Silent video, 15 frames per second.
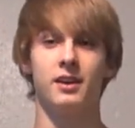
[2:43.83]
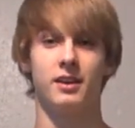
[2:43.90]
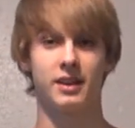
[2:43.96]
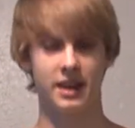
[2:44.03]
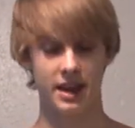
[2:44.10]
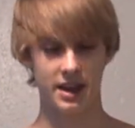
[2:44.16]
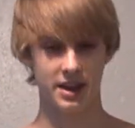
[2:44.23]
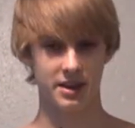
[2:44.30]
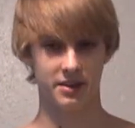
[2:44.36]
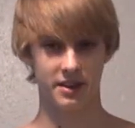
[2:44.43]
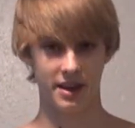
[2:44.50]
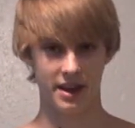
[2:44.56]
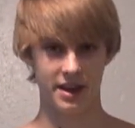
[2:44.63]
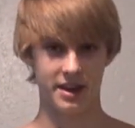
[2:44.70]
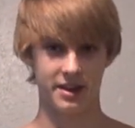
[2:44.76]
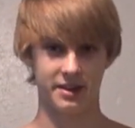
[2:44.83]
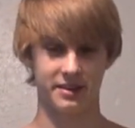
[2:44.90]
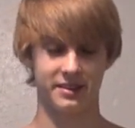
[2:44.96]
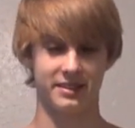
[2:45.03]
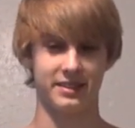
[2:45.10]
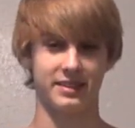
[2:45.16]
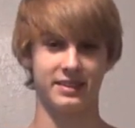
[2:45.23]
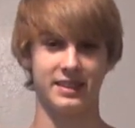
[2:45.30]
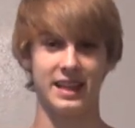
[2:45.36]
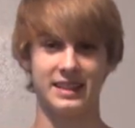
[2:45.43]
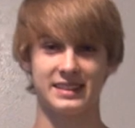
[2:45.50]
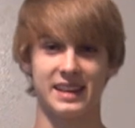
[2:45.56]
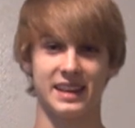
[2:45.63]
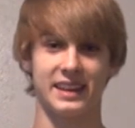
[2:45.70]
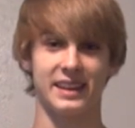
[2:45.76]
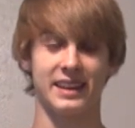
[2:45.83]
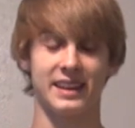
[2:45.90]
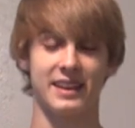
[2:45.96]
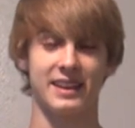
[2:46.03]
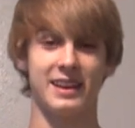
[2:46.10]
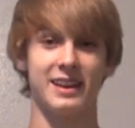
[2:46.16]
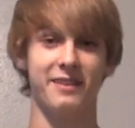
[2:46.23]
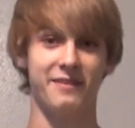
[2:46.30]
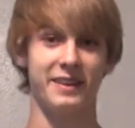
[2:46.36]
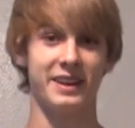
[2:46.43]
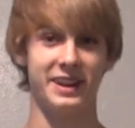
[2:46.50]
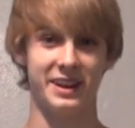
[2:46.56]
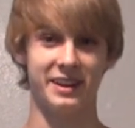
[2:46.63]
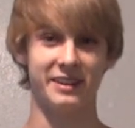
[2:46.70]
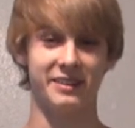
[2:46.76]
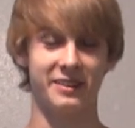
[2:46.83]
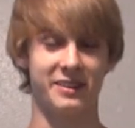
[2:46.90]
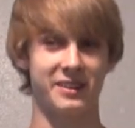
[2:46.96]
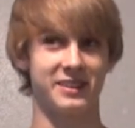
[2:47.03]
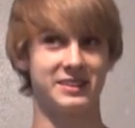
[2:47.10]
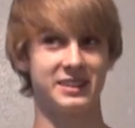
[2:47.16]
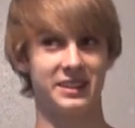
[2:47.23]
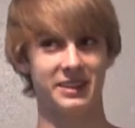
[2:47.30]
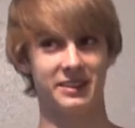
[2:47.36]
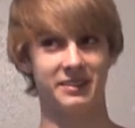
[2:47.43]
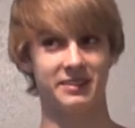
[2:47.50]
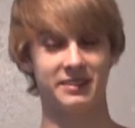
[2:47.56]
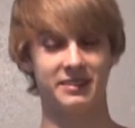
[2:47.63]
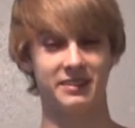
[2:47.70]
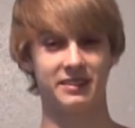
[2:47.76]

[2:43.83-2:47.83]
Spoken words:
Okay, that's in a video or two.